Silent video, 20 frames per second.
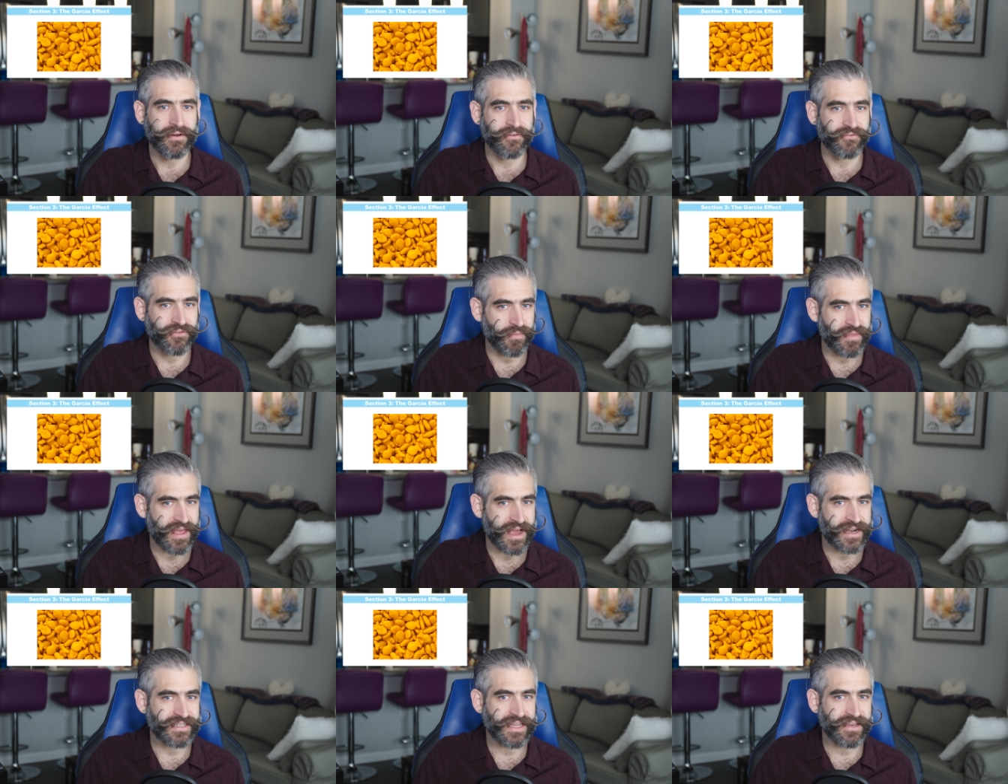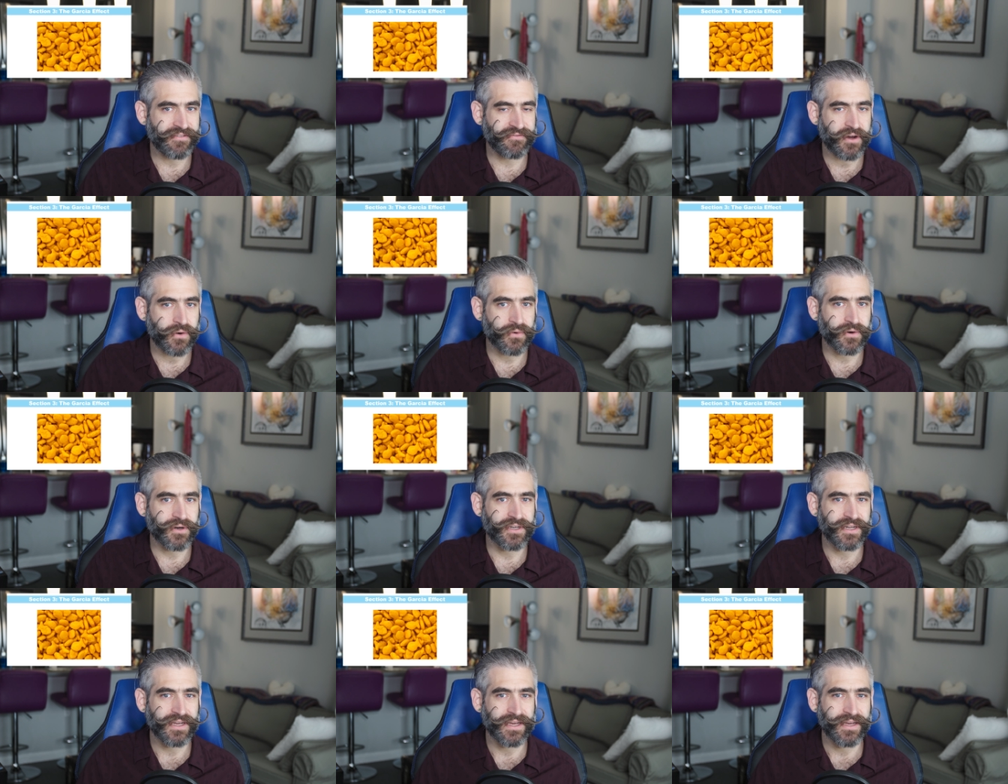From that day
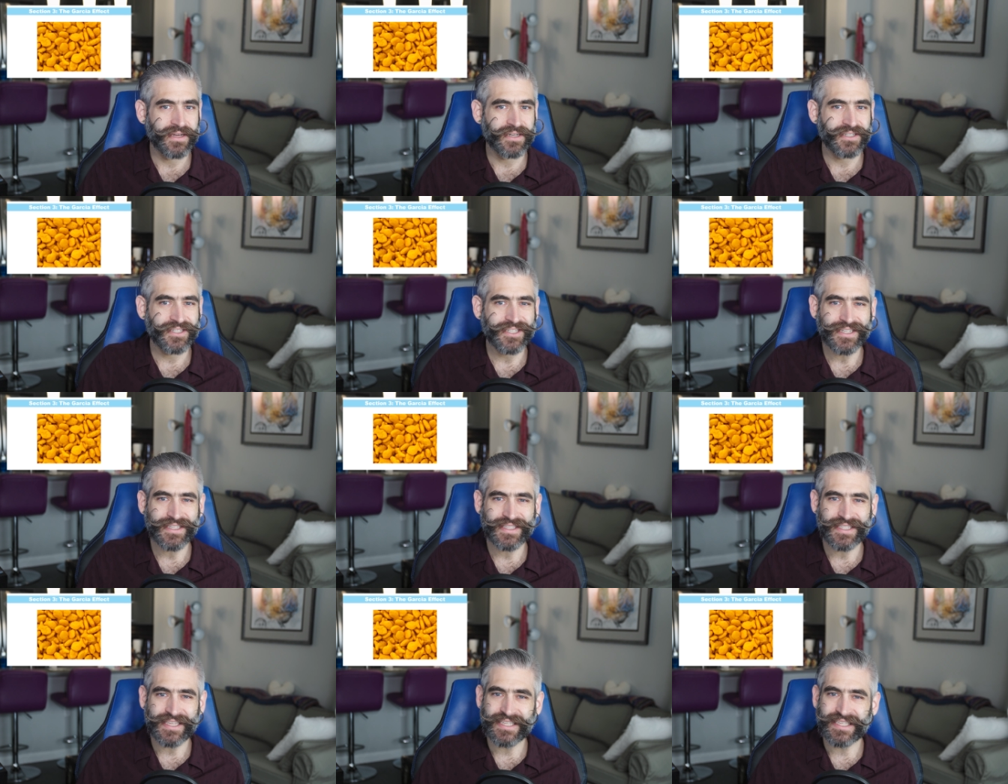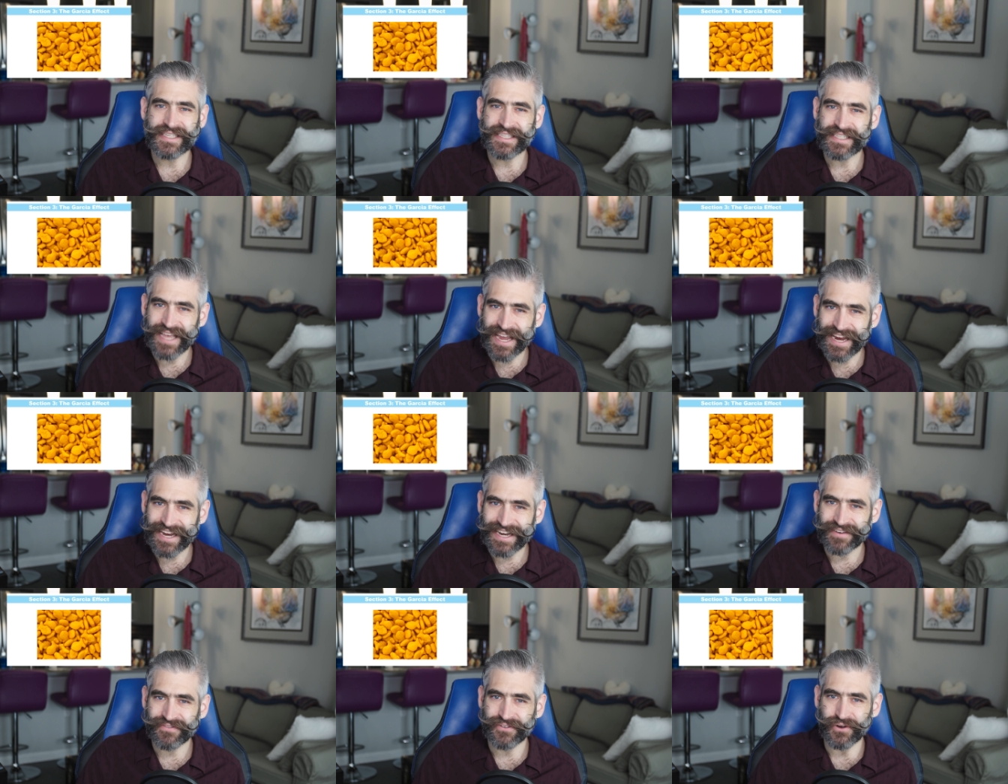forward, just the
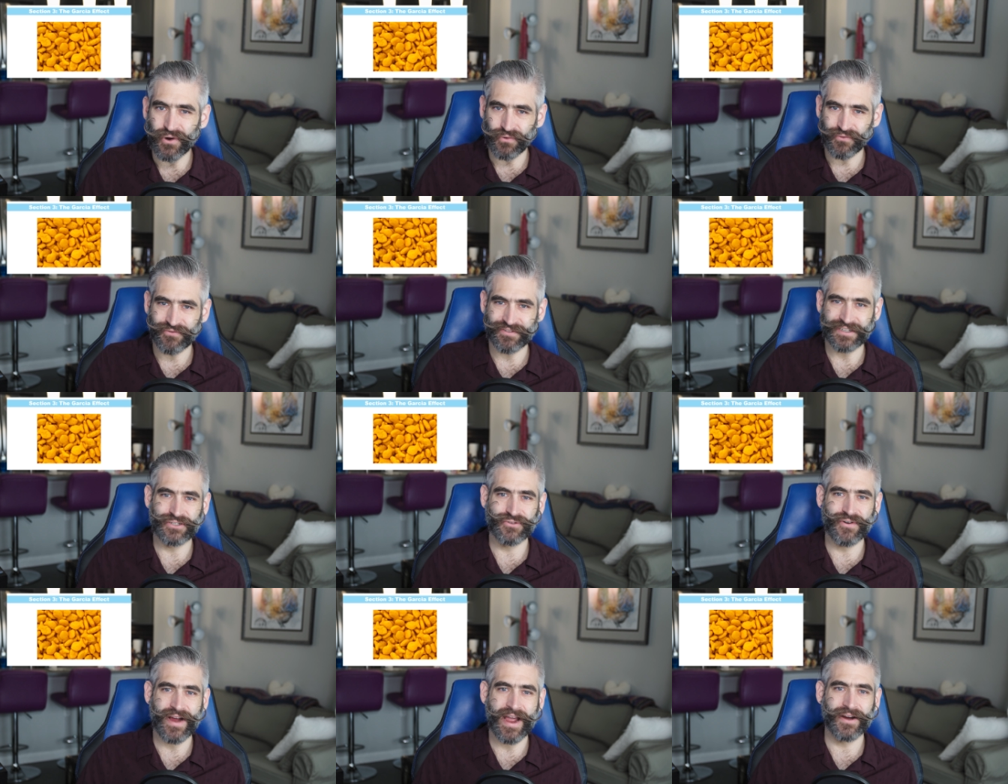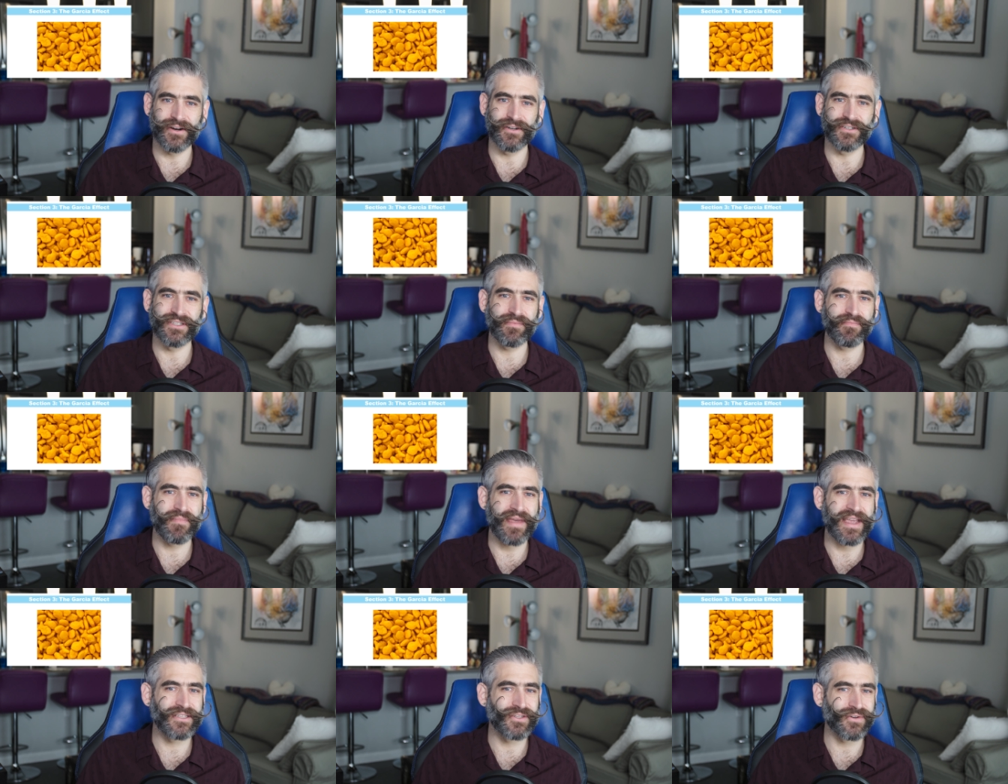sight of goldfish
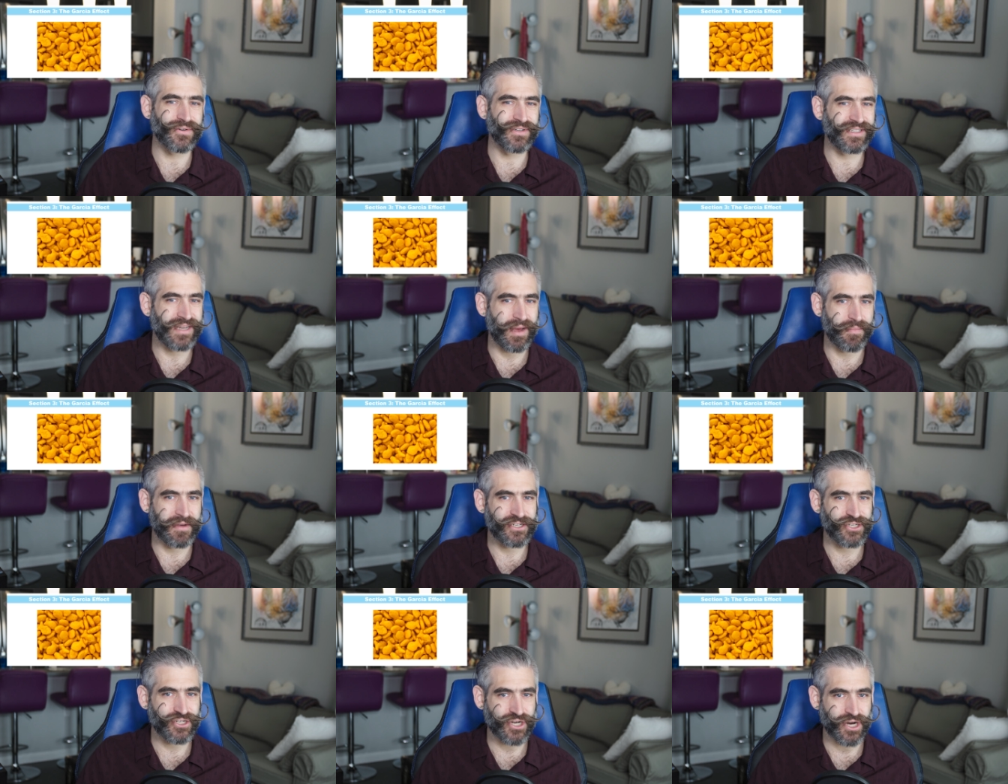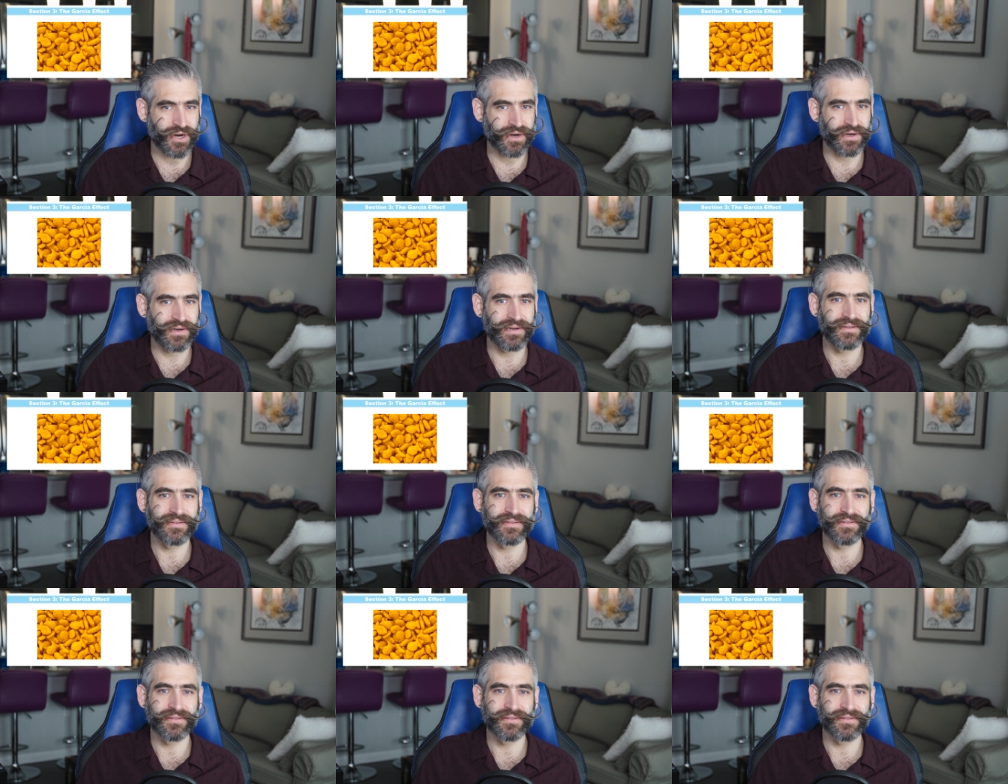crackers makes her stomach churn.